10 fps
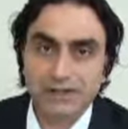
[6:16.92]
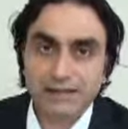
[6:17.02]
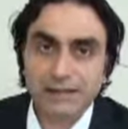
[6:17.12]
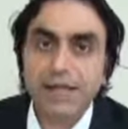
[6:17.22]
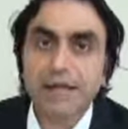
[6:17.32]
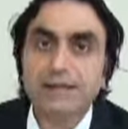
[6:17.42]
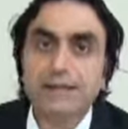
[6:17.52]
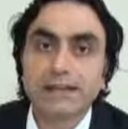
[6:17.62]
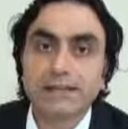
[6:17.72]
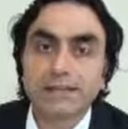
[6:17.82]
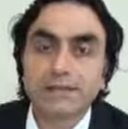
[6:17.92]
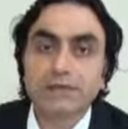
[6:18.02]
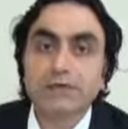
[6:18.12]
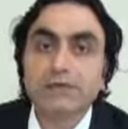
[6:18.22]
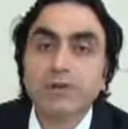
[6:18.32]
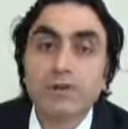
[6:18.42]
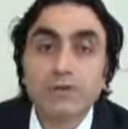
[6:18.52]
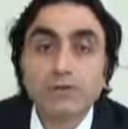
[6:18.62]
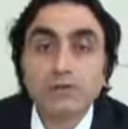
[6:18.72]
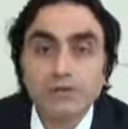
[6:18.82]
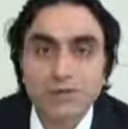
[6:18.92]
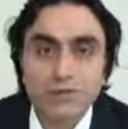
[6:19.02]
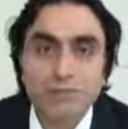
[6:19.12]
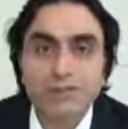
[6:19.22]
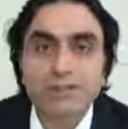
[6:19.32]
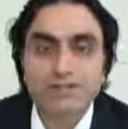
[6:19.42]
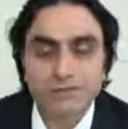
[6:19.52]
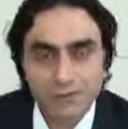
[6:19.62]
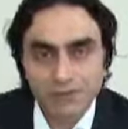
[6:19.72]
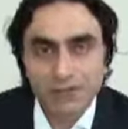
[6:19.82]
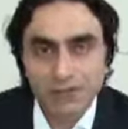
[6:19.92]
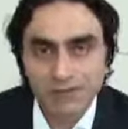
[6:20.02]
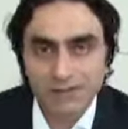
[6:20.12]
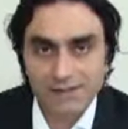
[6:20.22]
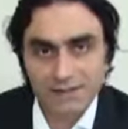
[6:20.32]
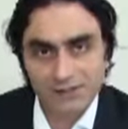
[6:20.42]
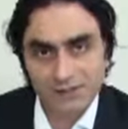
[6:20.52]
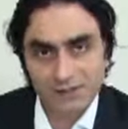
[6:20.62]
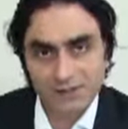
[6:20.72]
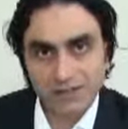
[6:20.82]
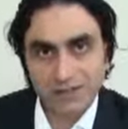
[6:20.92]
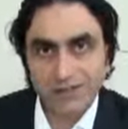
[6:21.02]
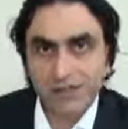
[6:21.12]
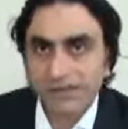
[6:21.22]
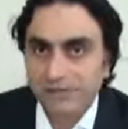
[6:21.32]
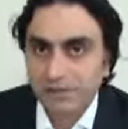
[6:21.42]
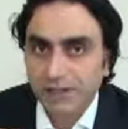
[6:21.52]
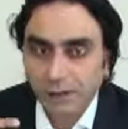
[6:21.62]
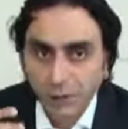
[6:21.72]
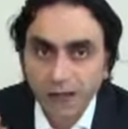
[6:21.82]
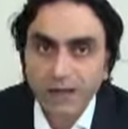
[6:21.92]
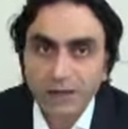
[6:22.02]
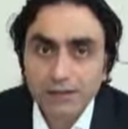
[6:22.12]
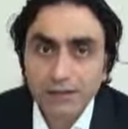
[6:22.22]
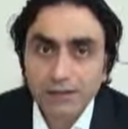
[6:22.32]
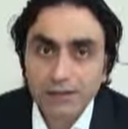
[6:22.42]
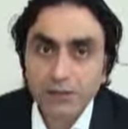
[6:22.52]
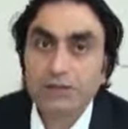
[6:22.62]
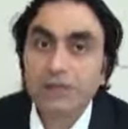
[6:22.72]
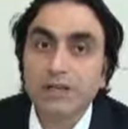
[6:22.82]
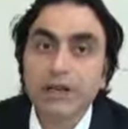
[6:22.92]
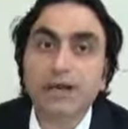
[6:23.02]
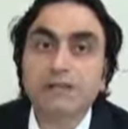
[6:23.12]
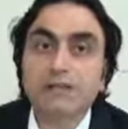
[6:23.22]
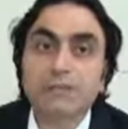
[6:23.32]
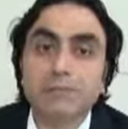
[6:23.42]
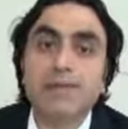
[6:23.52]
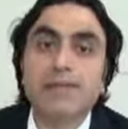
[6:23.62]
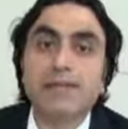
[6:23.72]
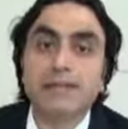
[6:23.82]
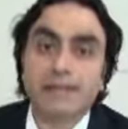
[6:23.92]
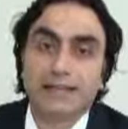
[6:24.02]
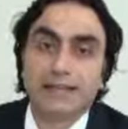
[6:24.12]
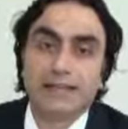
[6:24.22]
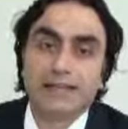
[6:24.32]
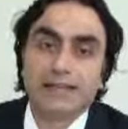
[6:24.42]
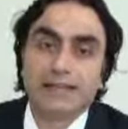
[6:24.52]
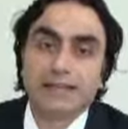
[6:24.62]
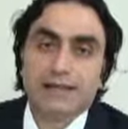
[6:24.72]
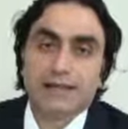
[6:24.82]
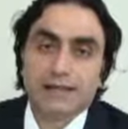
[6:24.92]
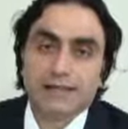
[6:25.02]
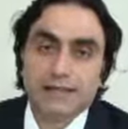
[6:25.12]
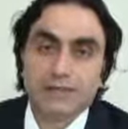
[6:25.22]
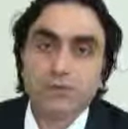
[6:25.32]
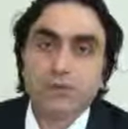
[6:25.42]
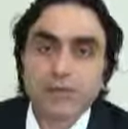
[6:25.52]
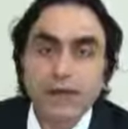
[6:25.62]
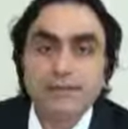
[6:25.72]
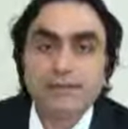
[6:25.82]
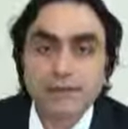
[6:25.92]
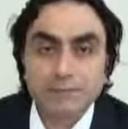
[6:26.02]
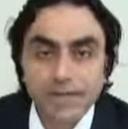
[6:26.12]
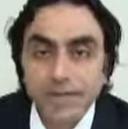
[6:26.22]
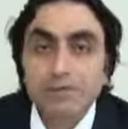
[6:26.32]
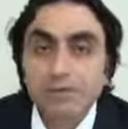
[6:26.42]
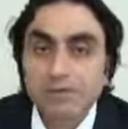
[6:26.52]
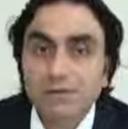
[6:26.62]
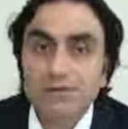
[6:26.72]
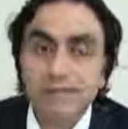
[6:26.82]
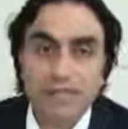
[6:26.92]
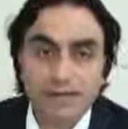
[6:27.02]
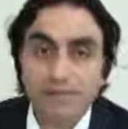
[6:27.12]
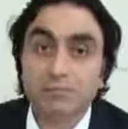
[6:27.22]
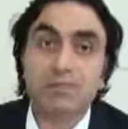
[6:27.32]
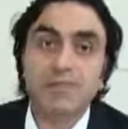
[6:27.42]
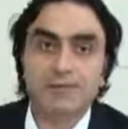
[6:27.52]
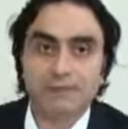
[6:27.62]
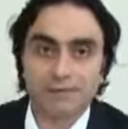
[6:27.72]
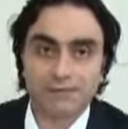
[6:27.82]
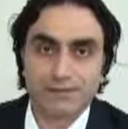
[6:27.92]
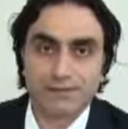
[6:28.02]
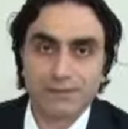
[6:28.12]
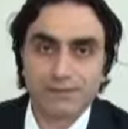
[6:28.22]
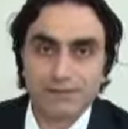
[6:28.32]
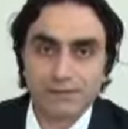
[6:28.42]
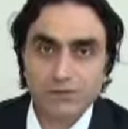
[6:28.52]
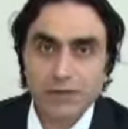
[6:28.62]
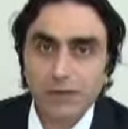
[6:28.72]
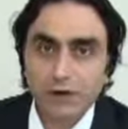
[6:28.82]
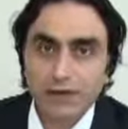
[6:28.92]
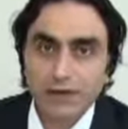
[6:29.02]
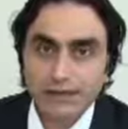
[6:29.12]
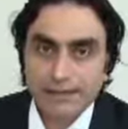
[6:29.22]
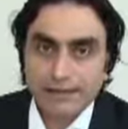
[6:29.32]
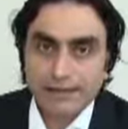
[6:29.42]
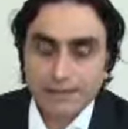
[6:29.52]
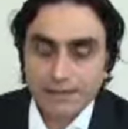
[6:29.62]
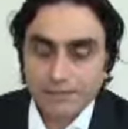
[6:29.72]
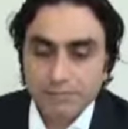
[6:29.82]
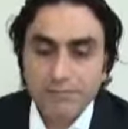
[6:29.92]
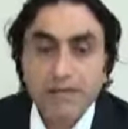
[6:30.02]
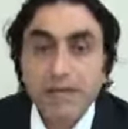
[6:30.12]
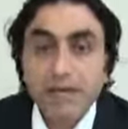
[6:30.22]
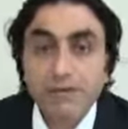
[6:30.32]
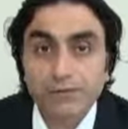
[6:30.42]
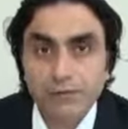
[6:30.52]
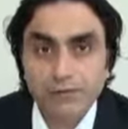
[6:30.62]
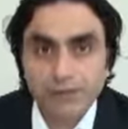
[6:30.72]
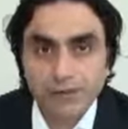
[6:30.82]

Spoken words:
then you will lose your belief toward Allah Azza wa Jal. After a while, you will not be able to stay as a believer. So be careful